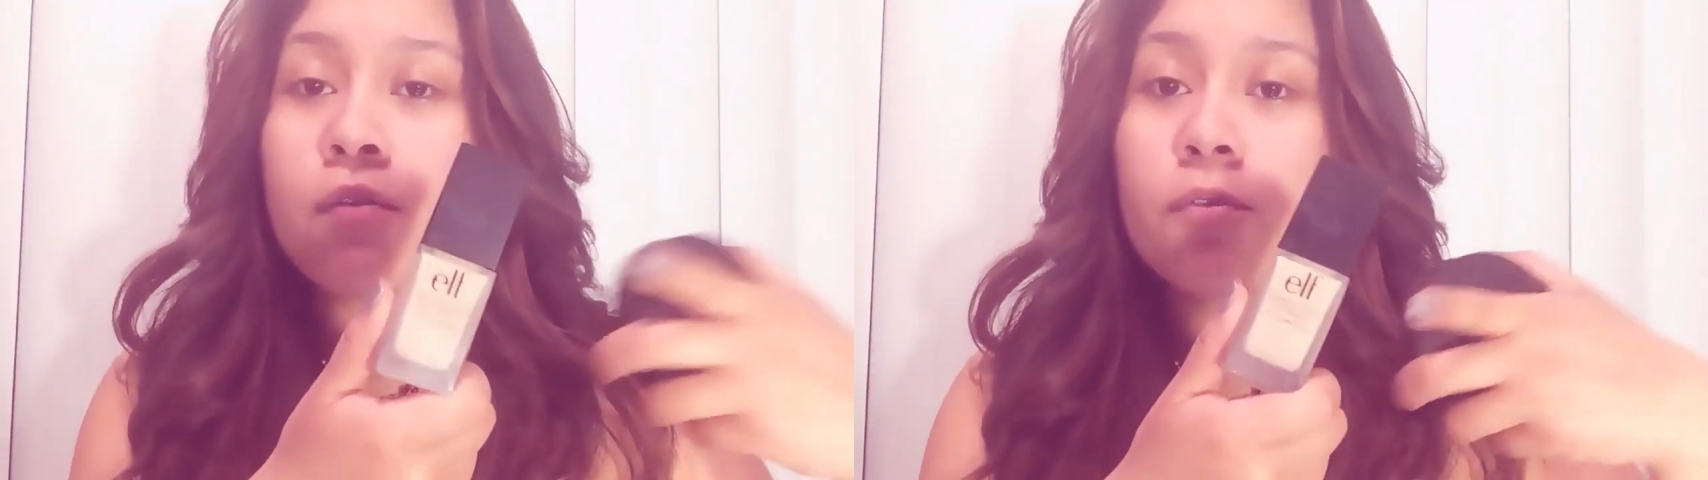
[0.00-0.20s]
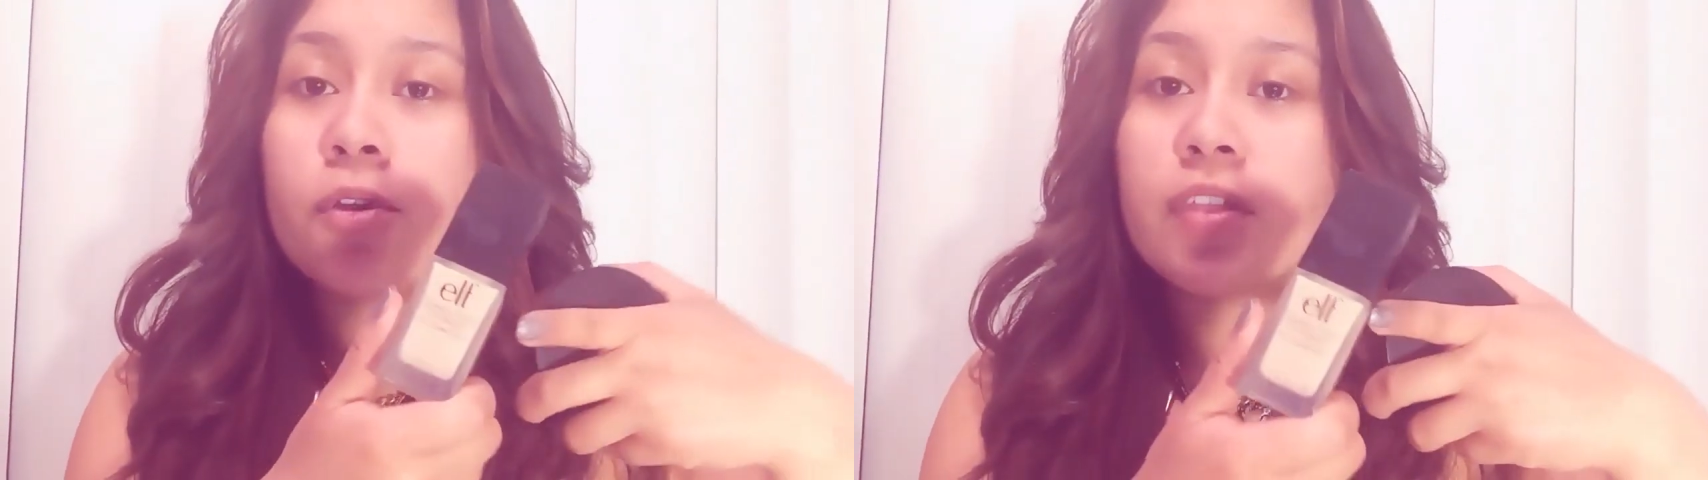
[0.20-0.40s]

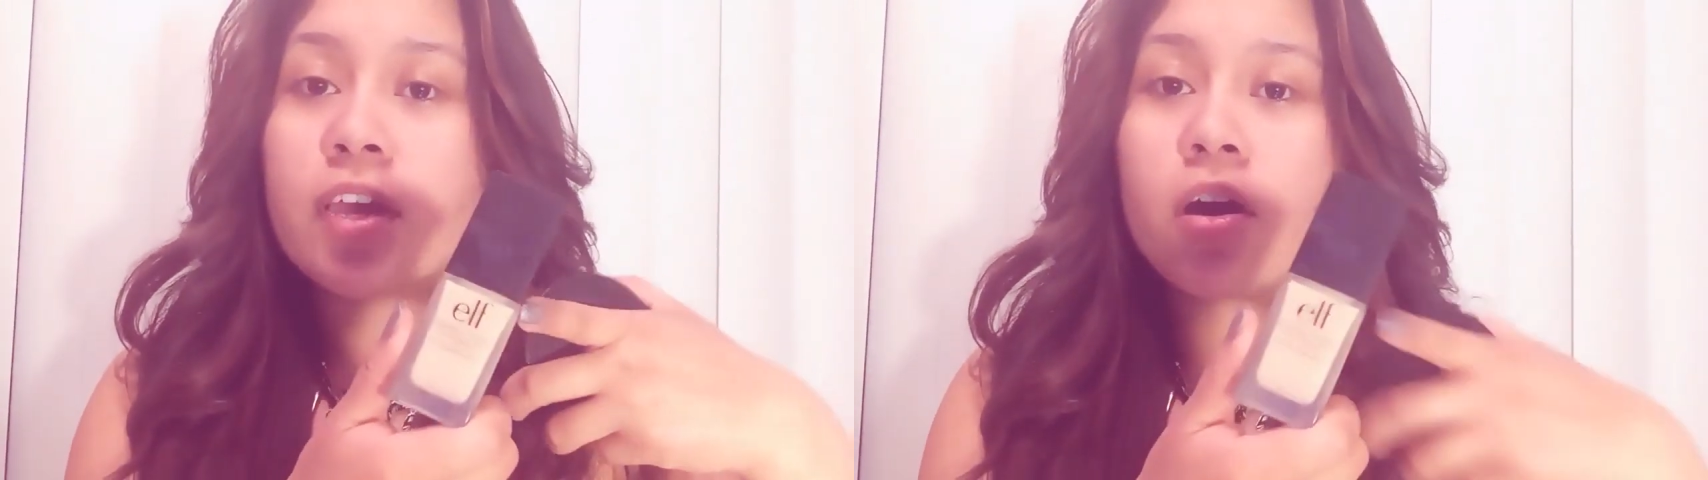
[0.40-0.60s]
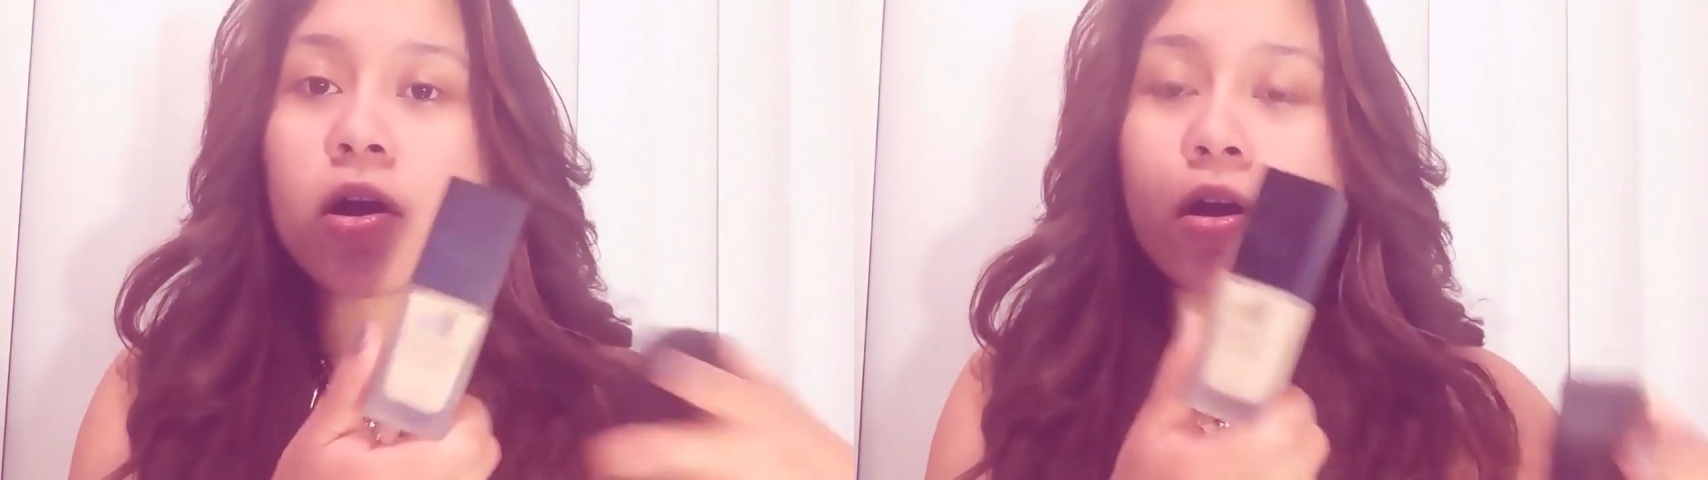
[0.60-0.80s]
For the
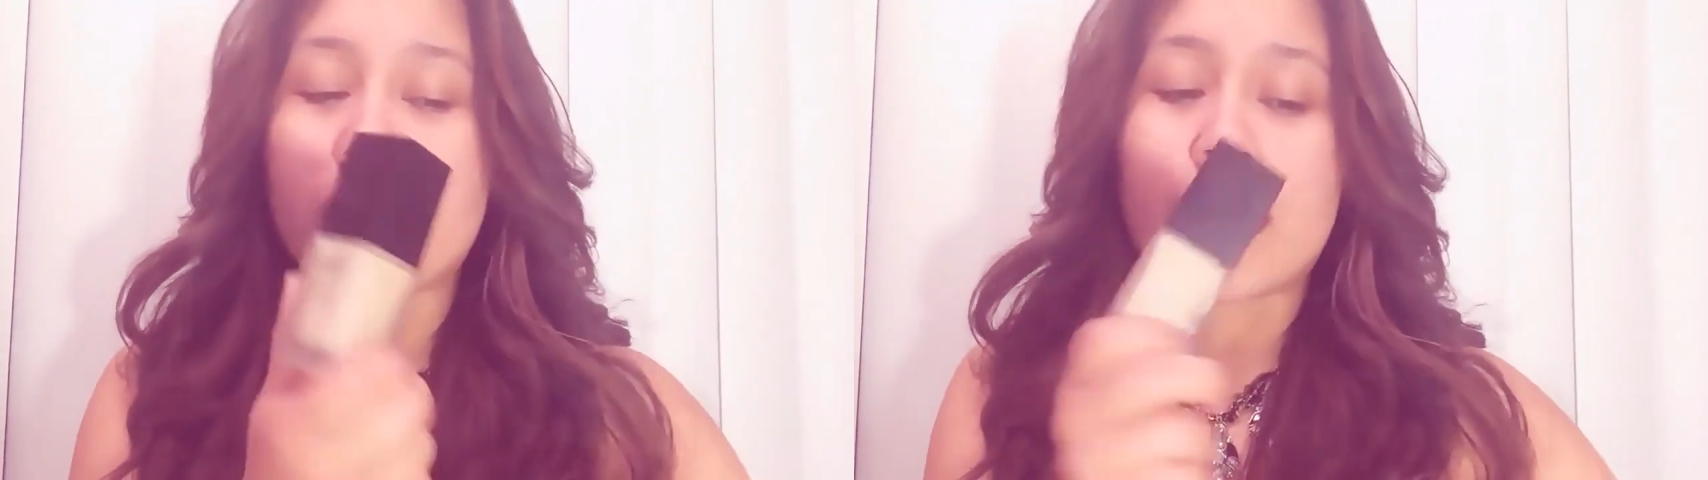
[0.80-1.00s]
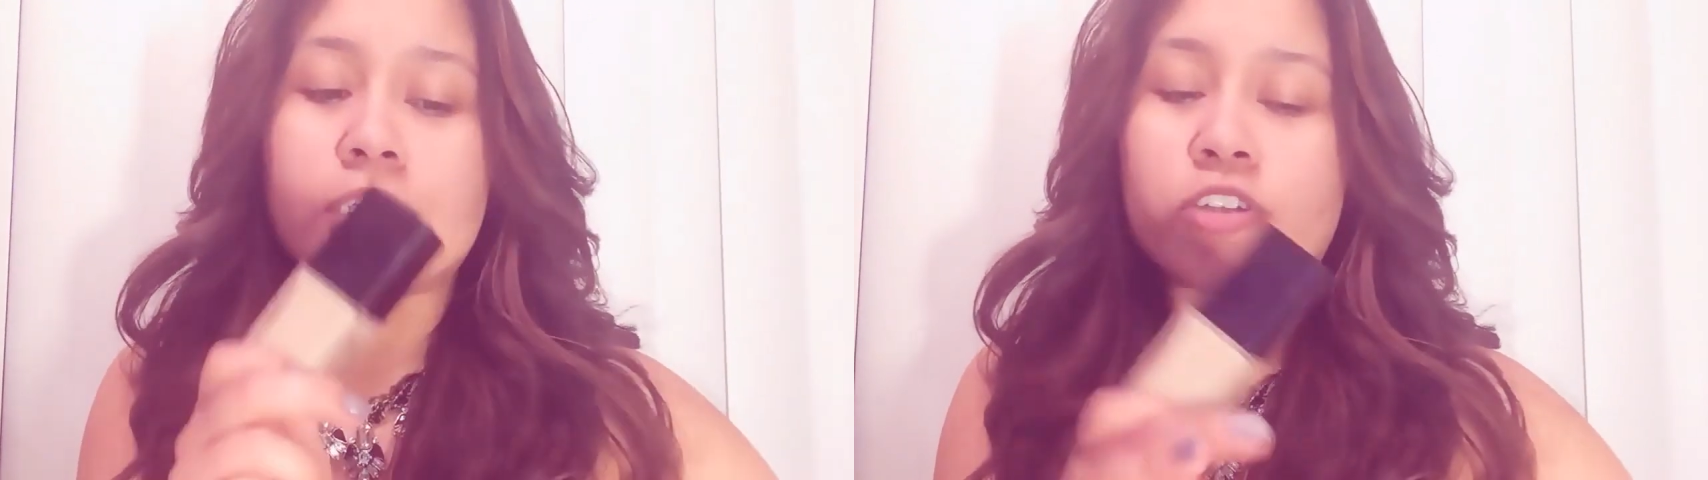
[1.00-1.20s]
haul,
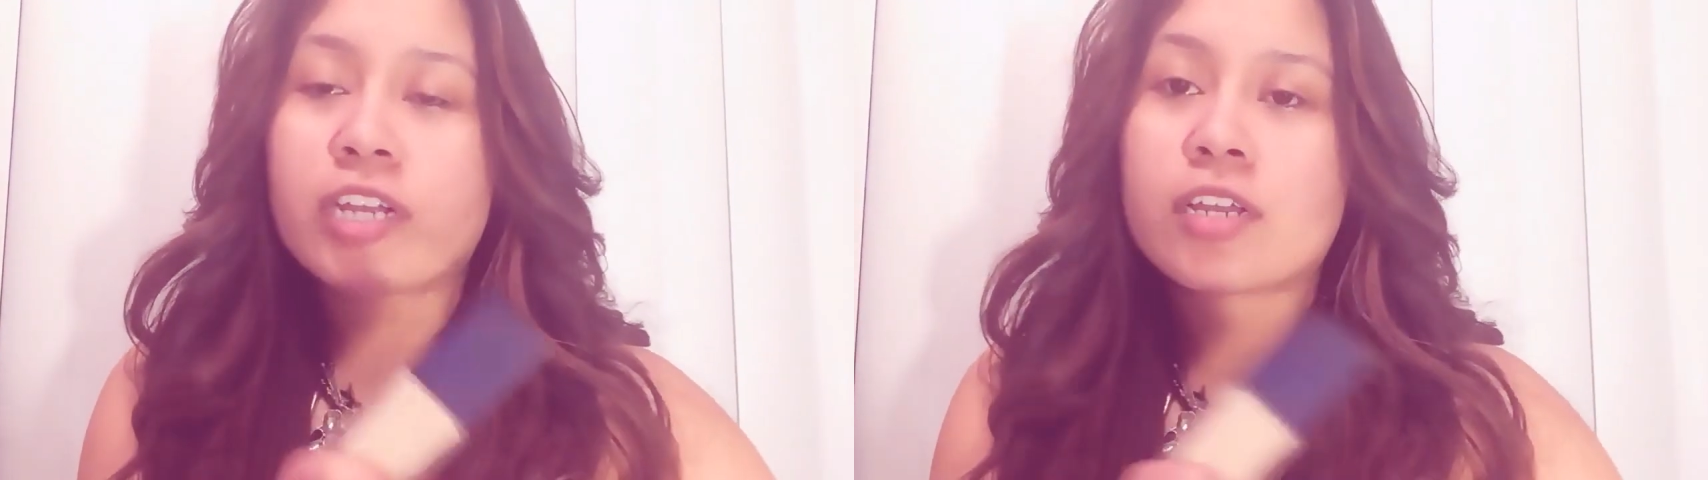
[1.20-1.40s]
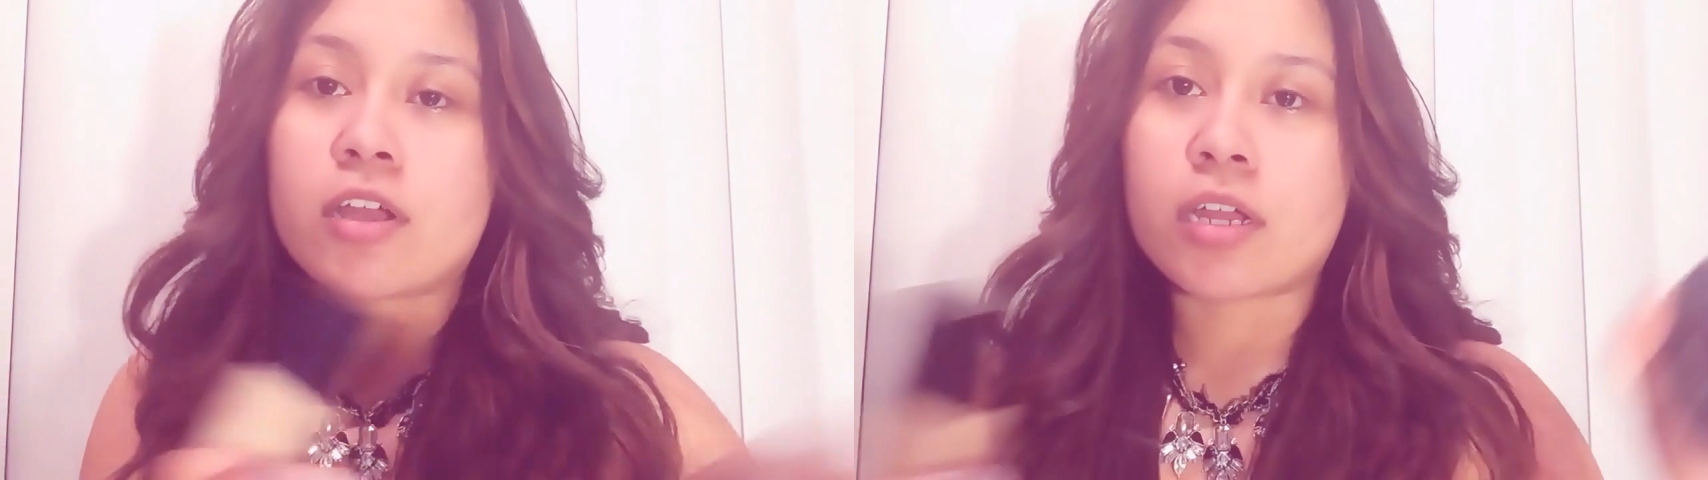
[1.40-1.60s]
I
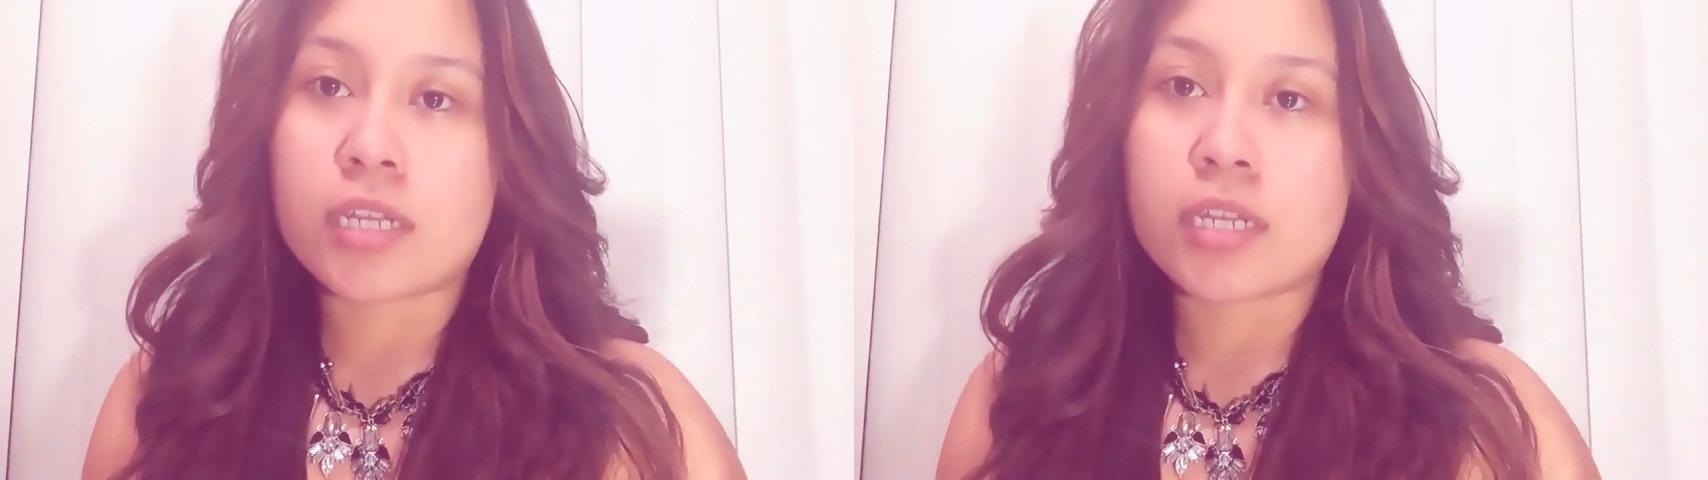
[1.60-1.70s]
tried it on